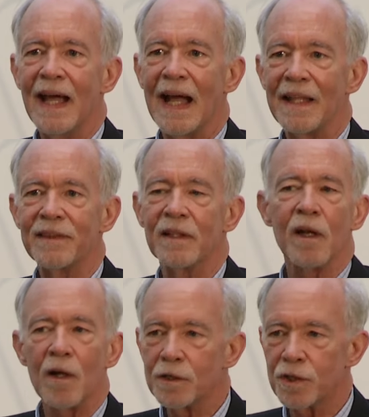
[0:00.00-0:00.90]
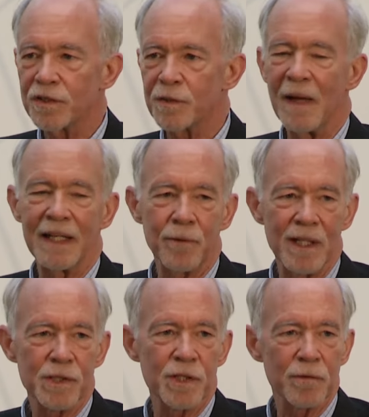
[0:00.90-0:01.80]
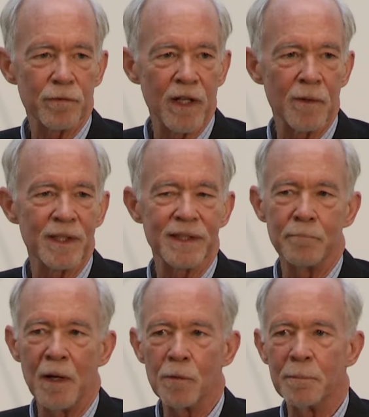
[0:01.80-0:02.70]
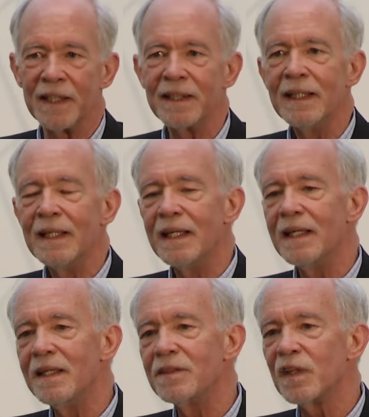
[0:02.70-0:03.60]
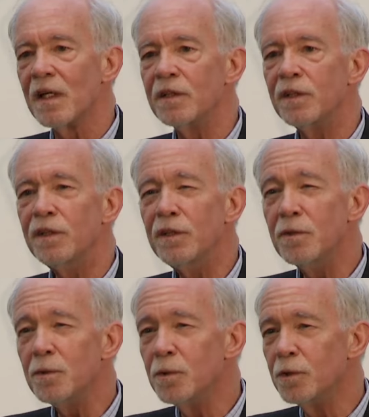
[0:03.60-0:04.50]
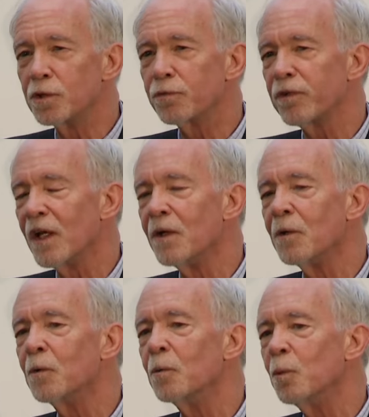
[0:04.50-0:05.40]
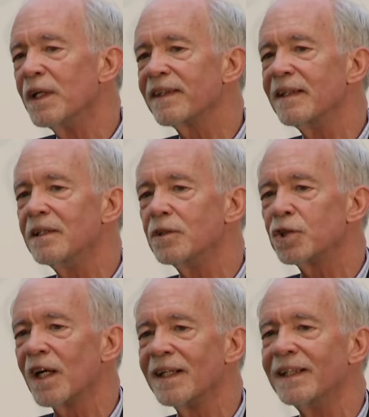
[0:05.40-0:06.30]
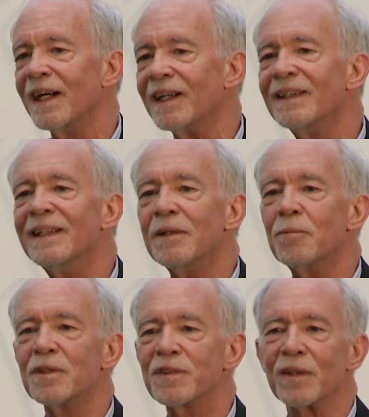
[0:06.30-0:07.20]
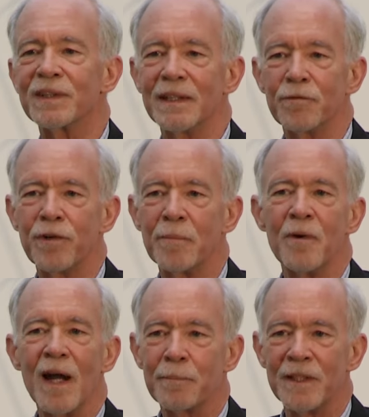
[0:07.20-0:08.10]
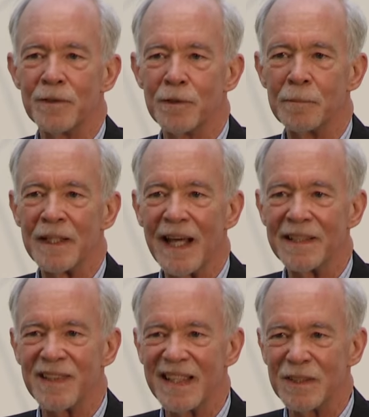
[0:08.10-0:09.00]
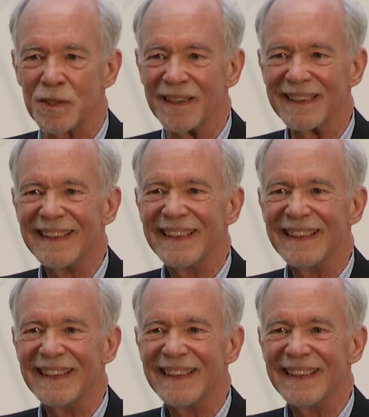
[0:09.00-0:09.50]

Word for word: And the largest migration flow at the moment is a huge flow within China resulting from rapid urbanization.